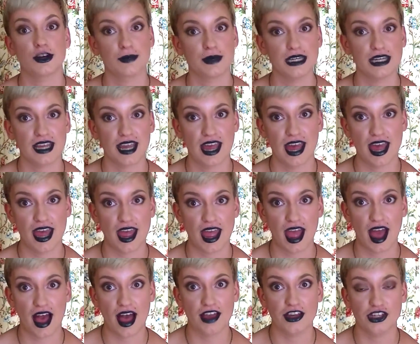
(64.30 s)
Urban Decay
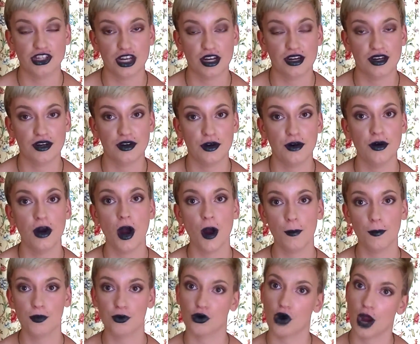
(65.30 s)
eyeshadow
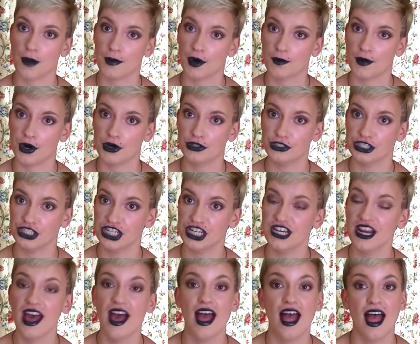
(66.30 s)
primer
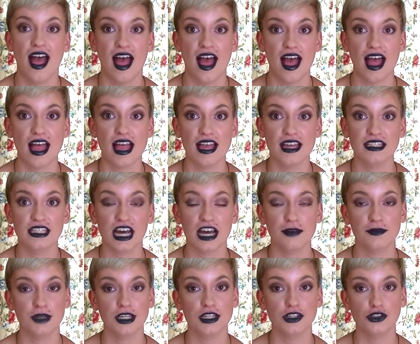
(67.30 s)
potion. And
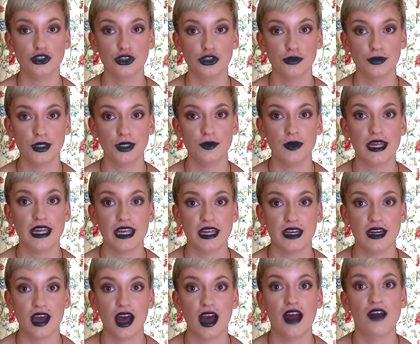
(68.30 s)
I'm going to zoom you
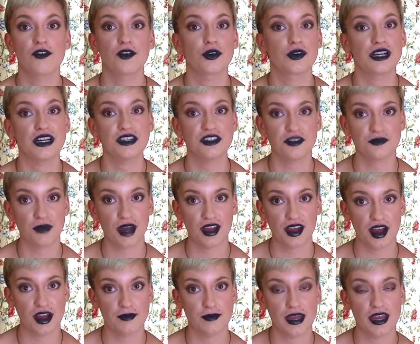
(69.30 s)
in. I've already done my
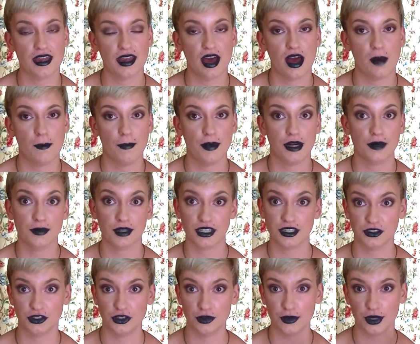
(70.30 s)
eye makeup, but I'm going
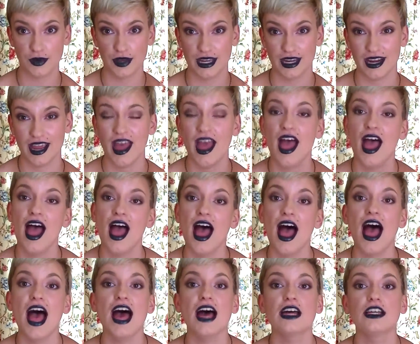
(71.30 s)
to zoom you in
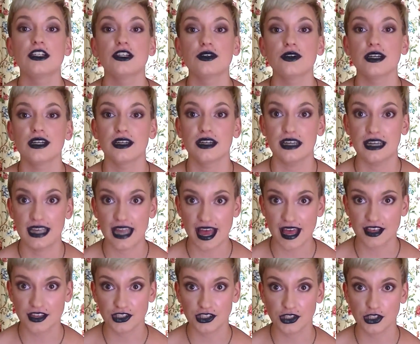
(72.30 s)
and you can
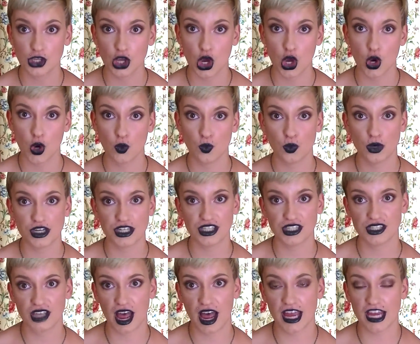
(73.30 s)
guess which
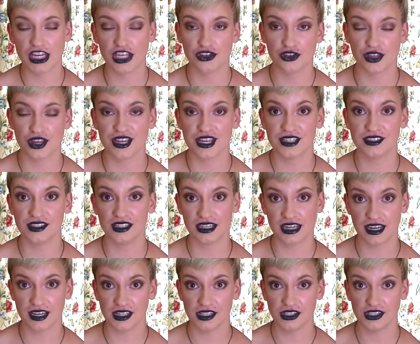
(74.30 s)
side you think is a
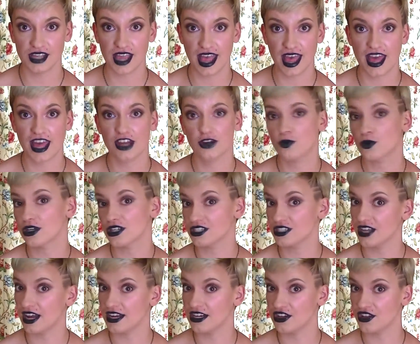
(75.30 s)
NYX and which
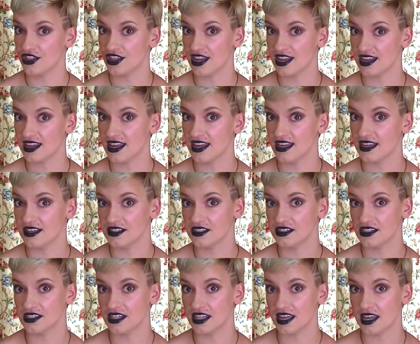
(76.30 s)
side you think
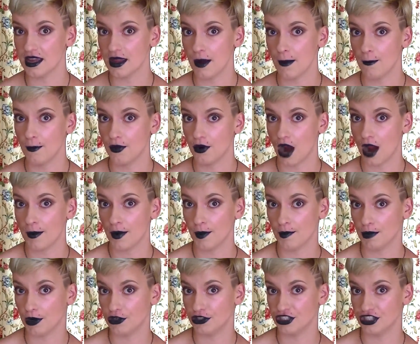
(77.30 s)
is the primer
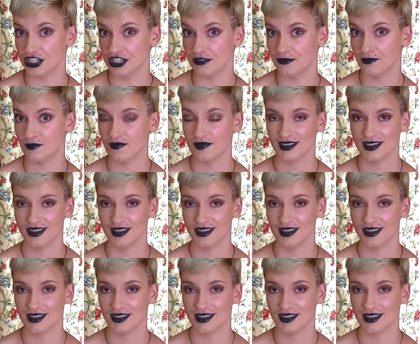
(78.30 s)
potion.